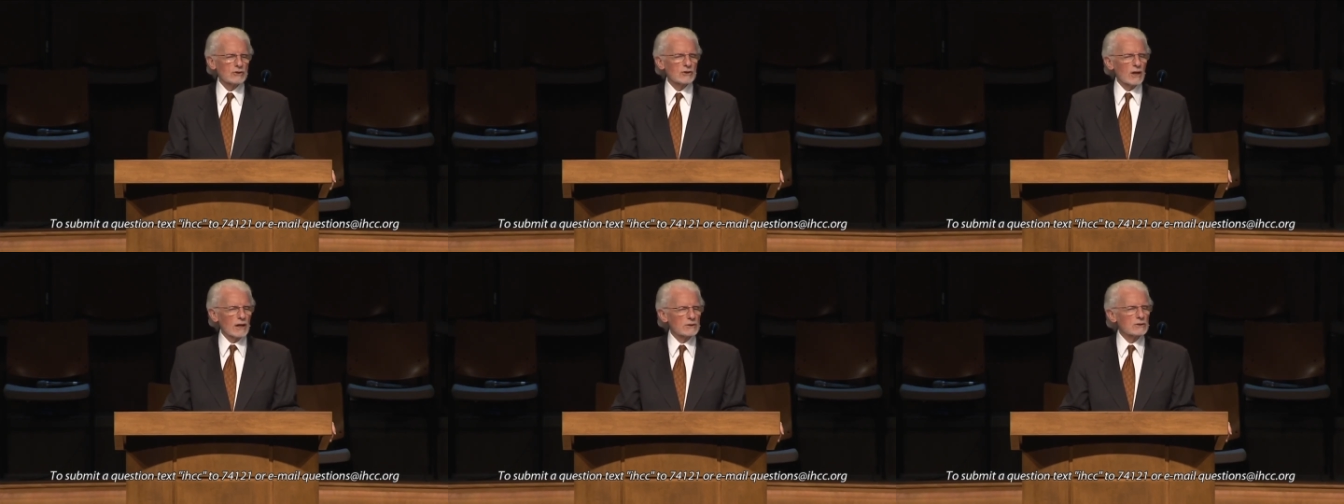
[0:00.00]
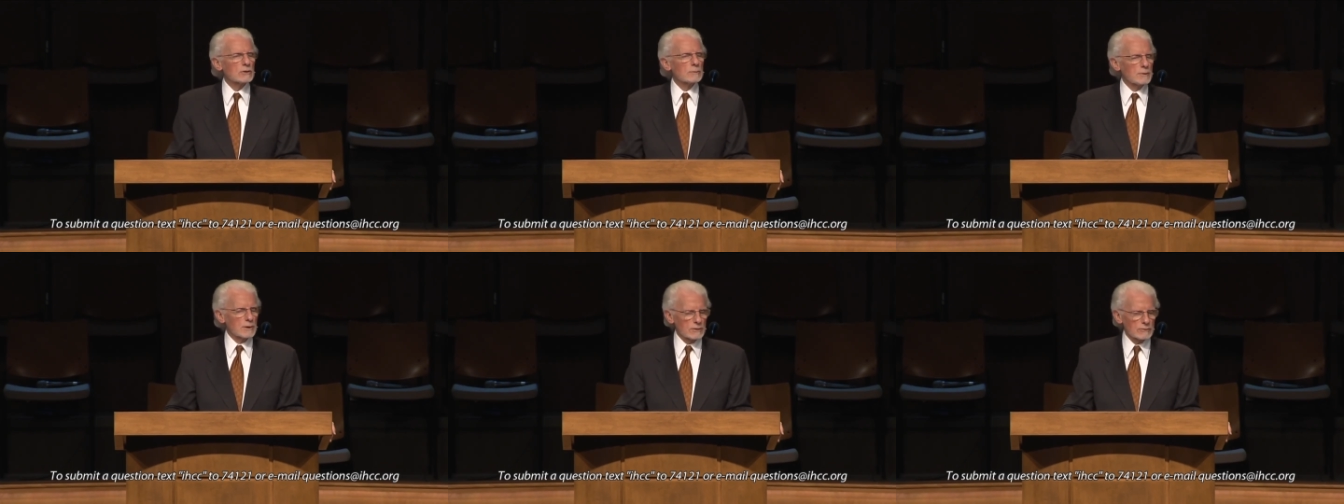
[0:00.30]

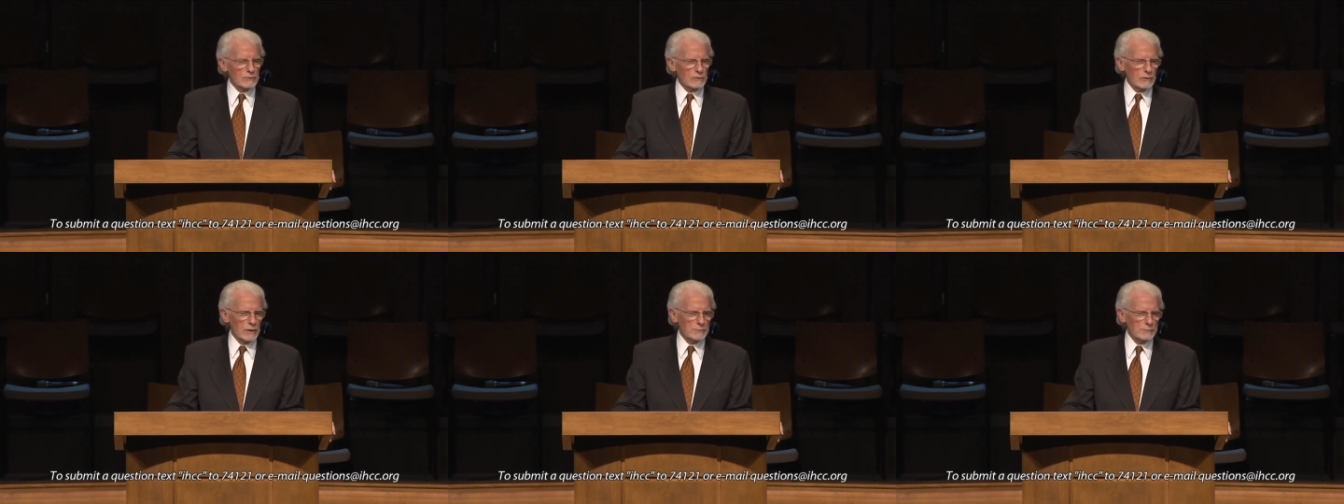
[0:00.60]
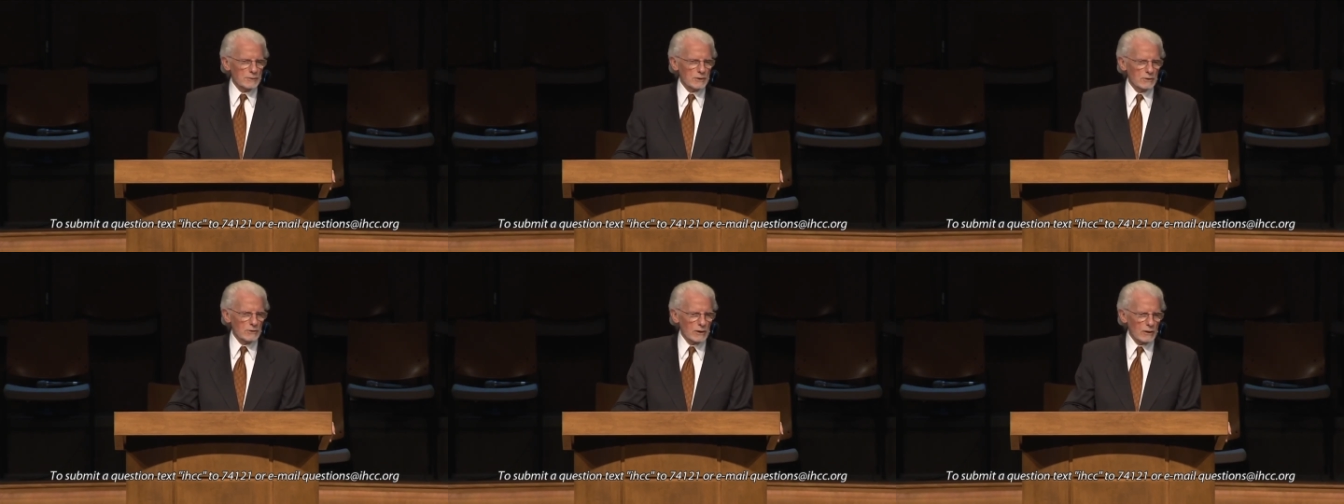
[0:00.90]
judgment of
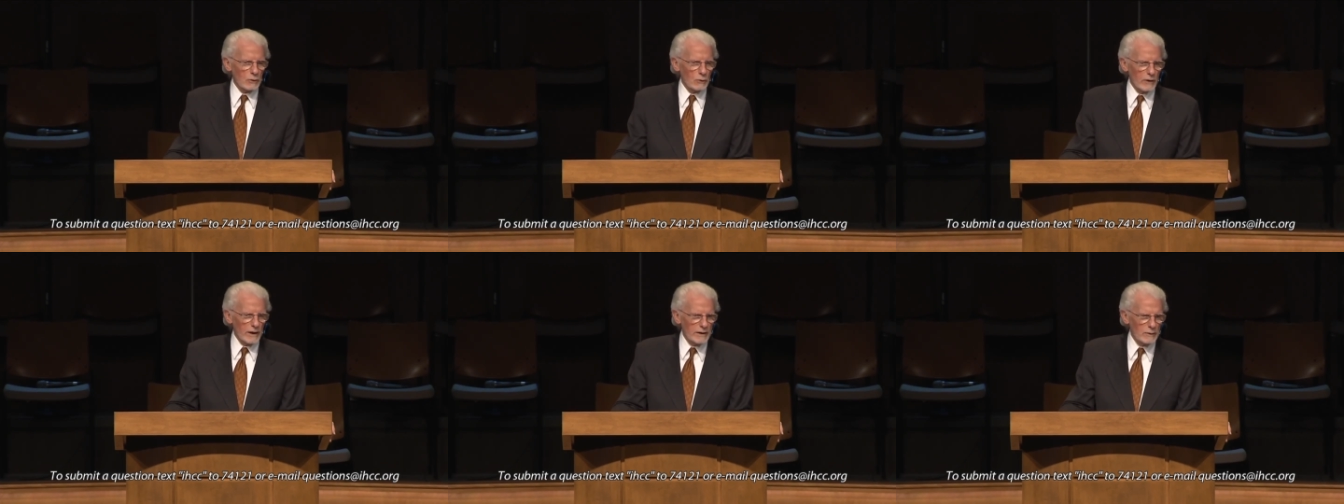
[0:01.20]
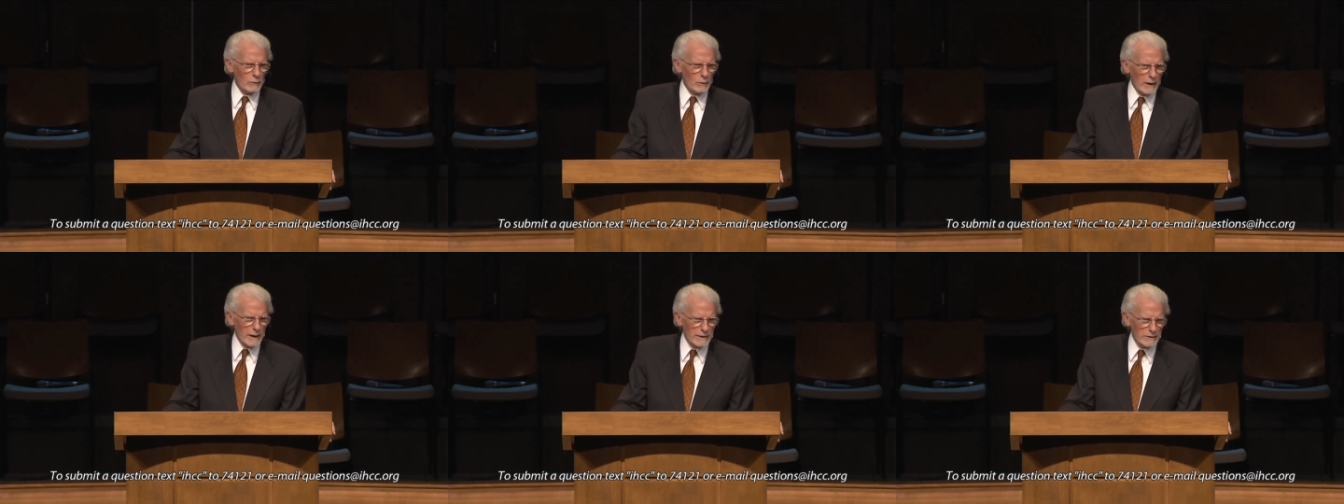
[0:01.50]
Scripture, the
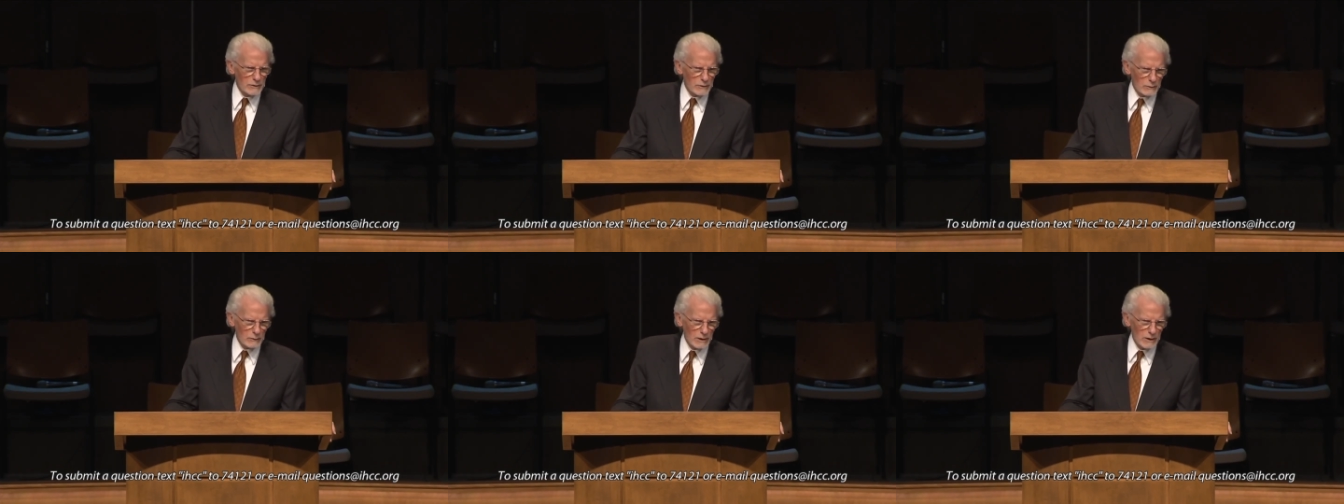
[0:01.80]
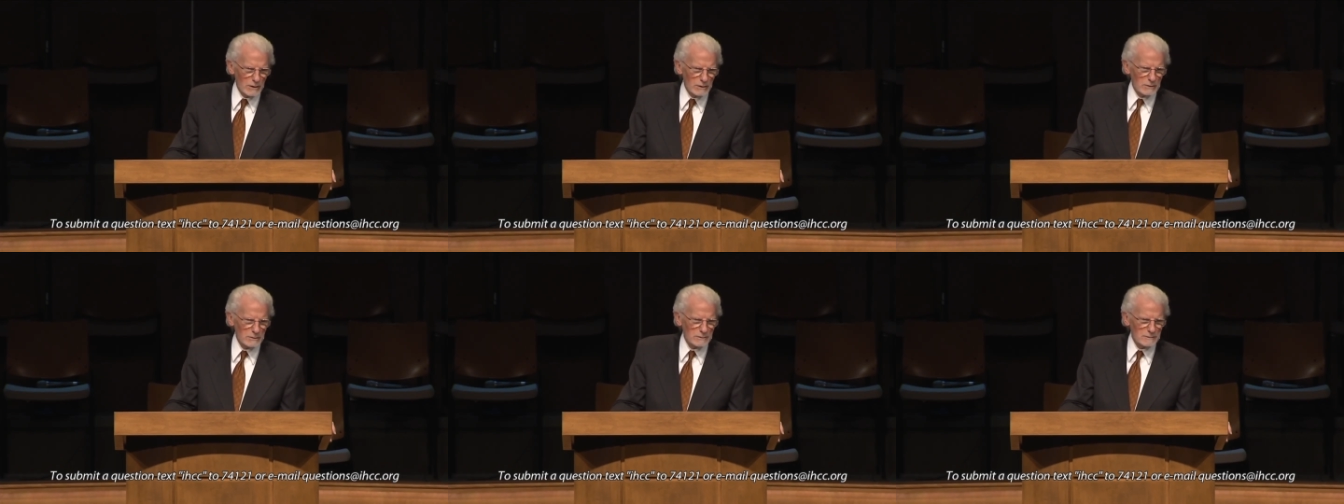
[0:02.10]
great white
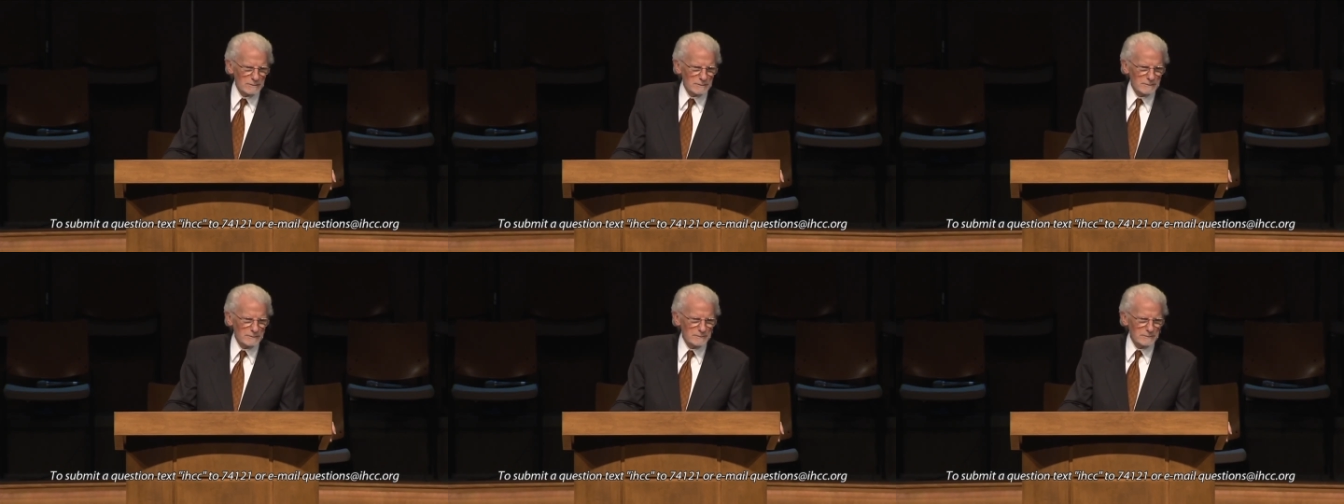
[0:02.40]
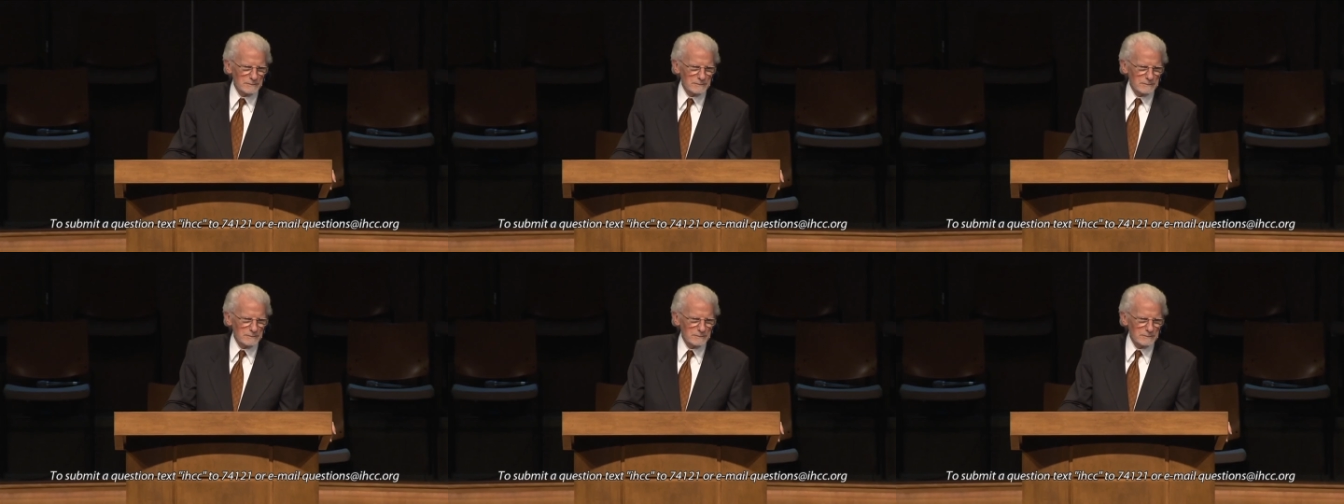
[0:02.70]
throne.